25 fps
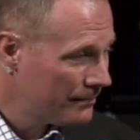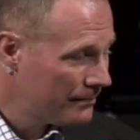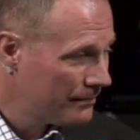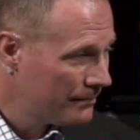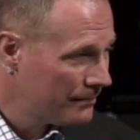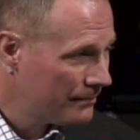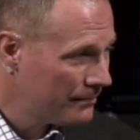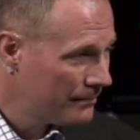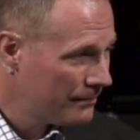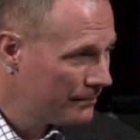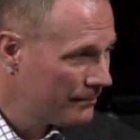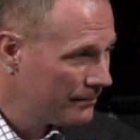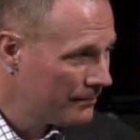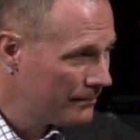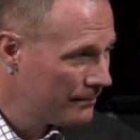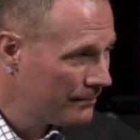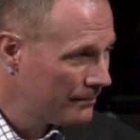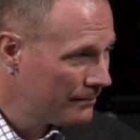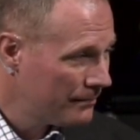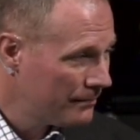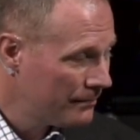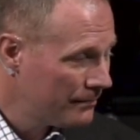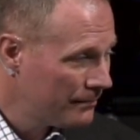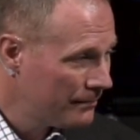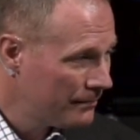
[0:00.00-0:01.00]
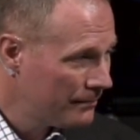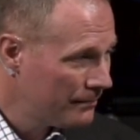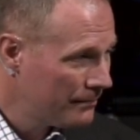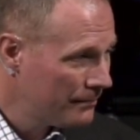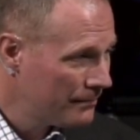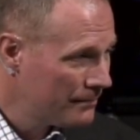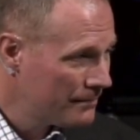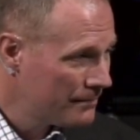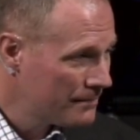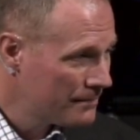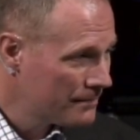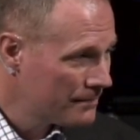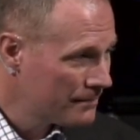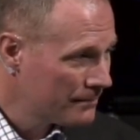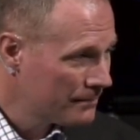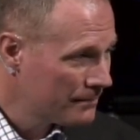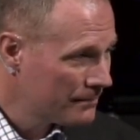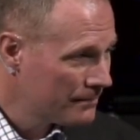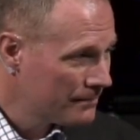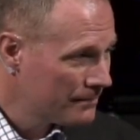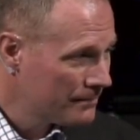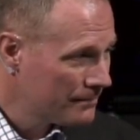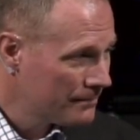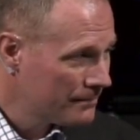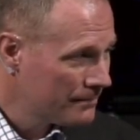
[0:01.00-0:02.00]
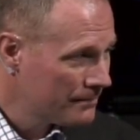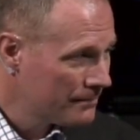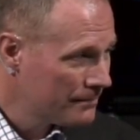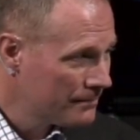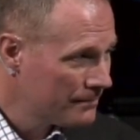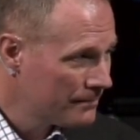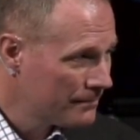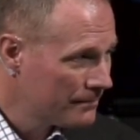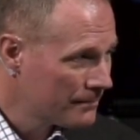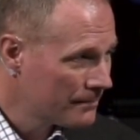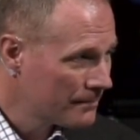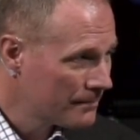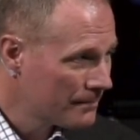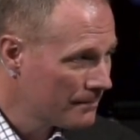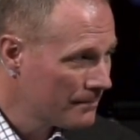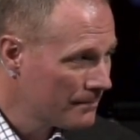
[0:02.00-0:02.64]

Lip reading: [no speech]